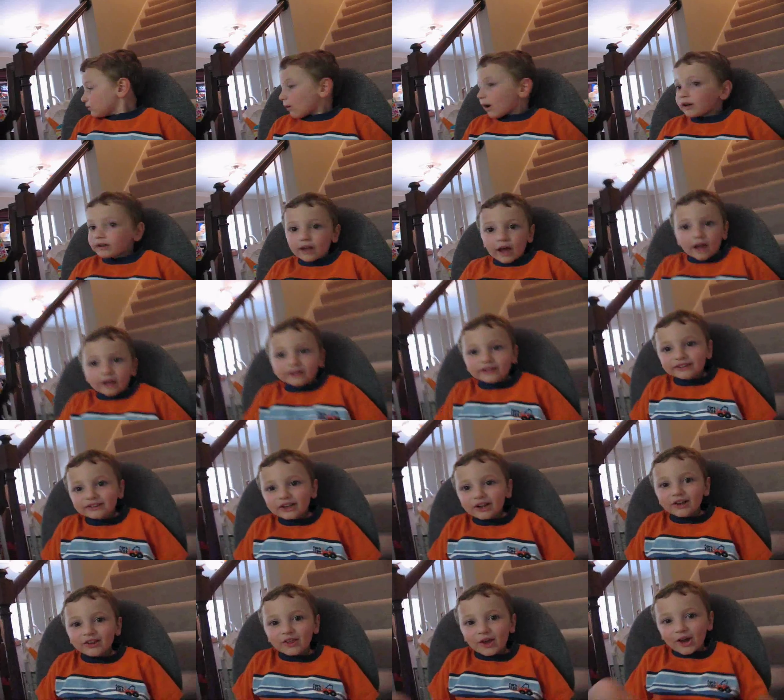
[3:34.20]
My daddy
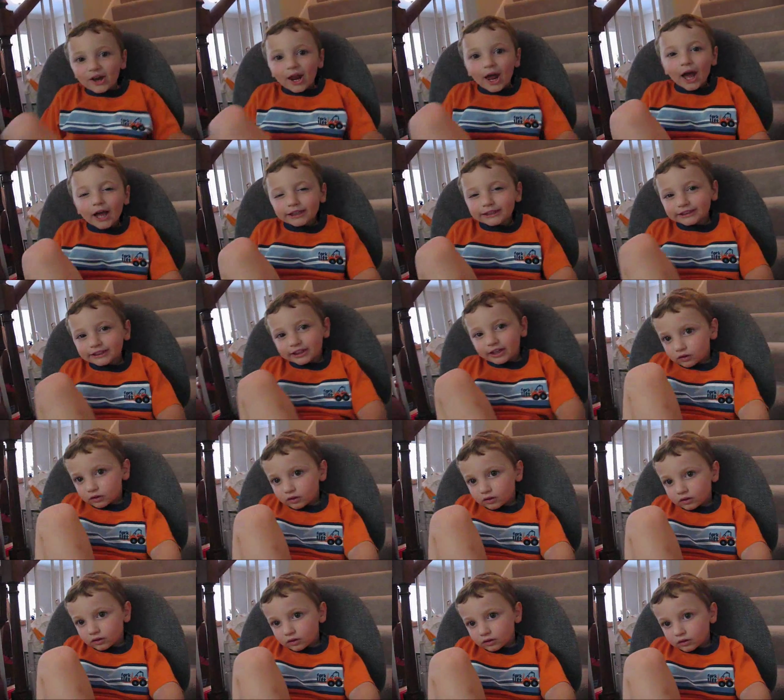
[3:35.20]
needs an A.
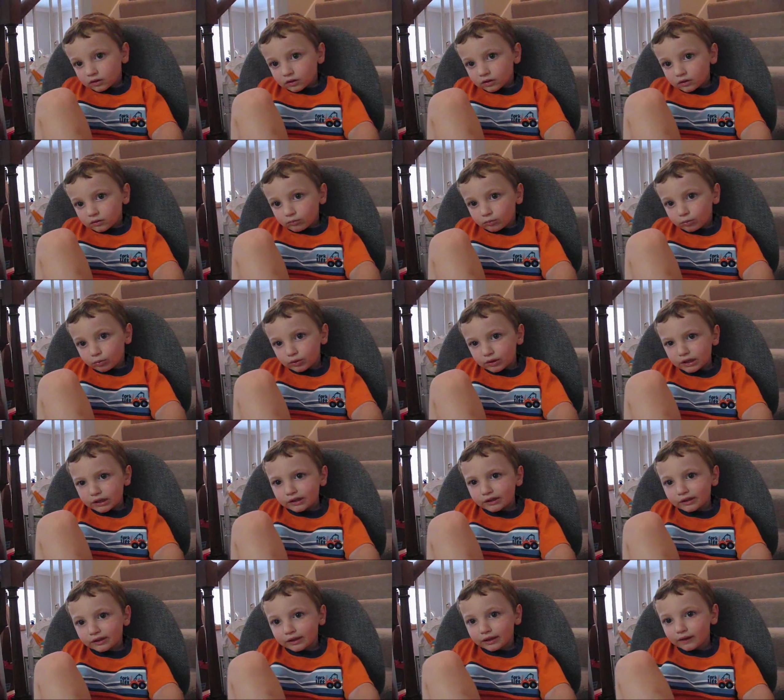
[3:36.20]
One.
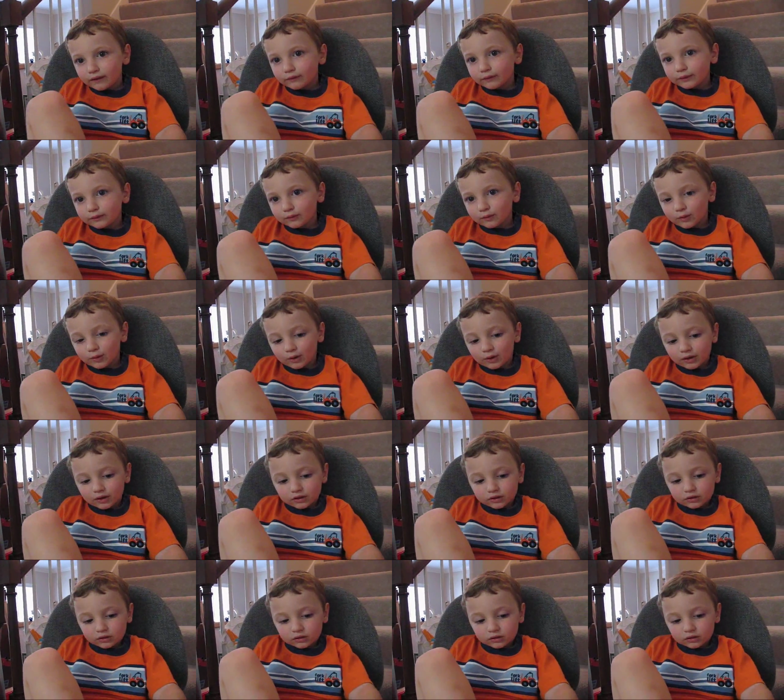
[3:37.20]
Please give him one.